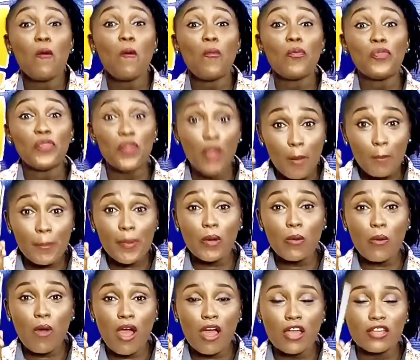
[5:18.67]
Number
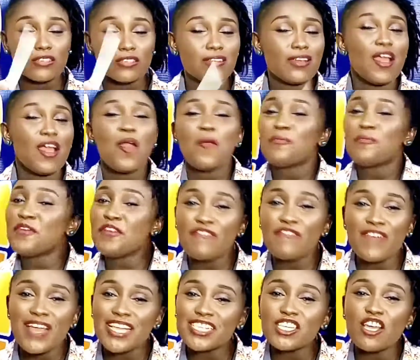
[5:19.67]
one,
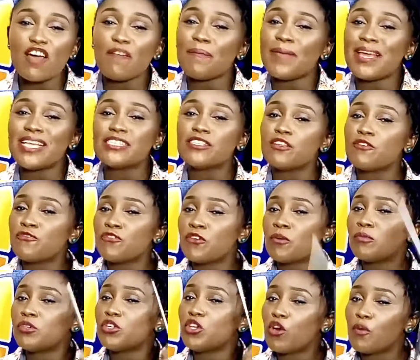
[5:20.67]
prevent your pencil from
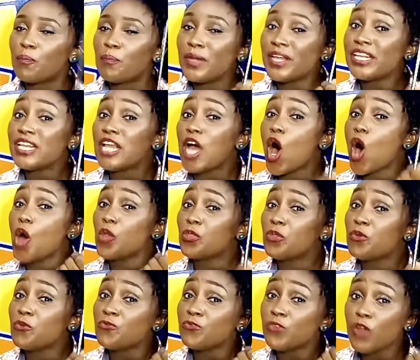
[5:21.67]
dropping on the
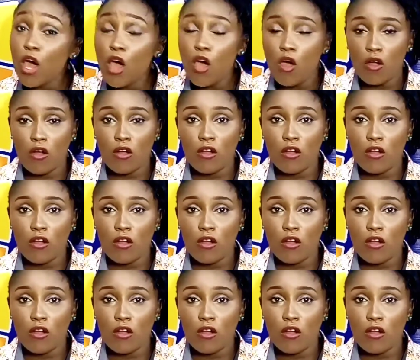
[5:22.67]
floor.